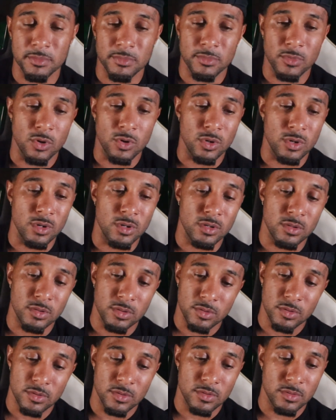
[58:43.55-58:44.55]
more
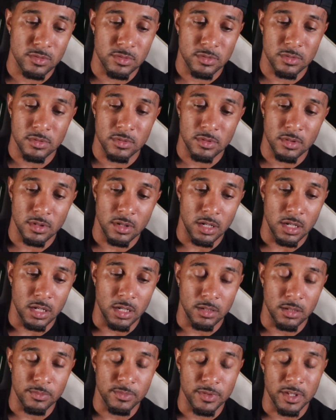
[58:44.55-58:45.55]

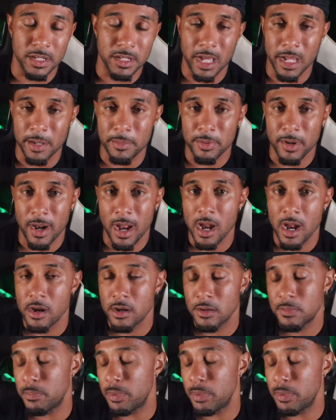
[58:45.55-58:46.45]
the night prior.